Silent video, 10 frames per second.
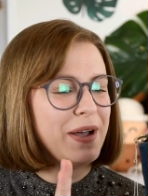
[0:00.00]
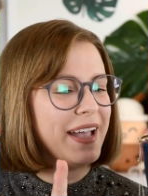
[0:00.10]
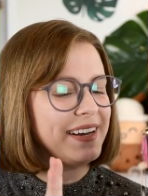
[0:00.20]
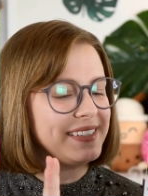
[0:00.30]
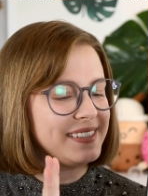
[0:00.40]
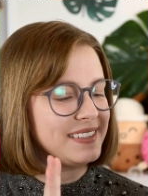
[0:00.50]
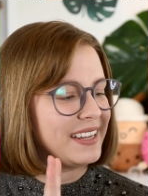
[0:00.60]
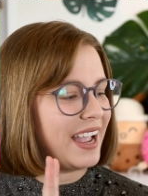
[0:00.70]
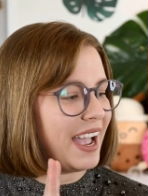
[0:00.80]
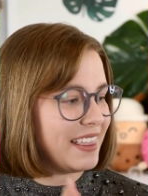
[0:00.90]
But
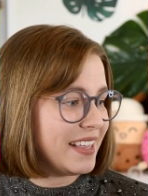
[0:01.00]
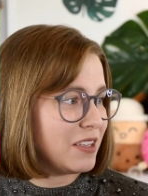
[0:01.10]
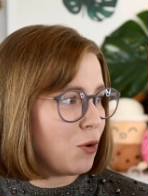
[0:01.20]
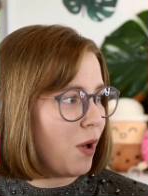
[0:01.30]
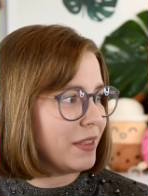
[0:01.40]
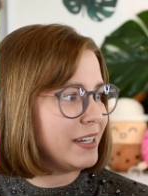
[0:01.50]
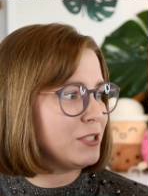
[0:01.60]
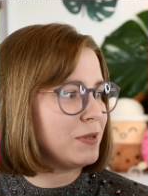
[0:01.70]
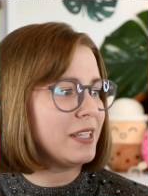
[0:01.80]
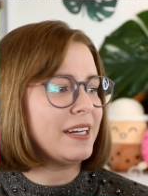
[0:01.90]
I think the
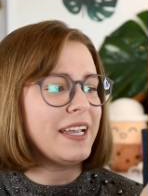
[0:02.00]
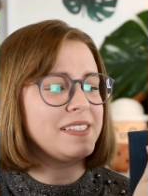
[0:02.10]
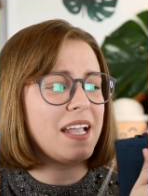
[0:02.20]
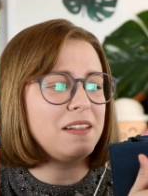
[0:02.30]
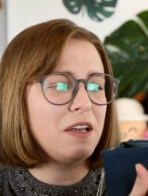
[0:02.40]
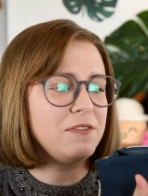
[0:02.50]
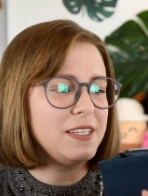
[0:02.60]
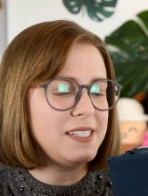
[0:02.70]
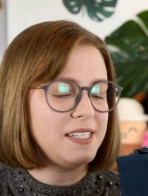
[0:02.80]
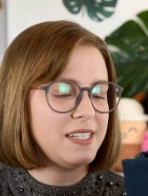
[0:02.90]
quality is really nice. I
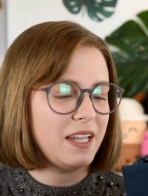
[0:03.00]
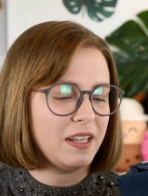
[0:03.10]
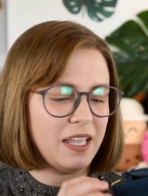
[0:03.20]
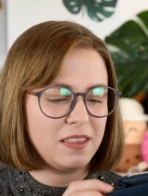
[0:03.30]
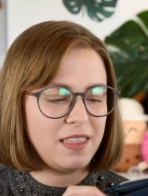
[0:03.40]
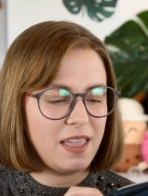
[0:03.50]
love the detailing.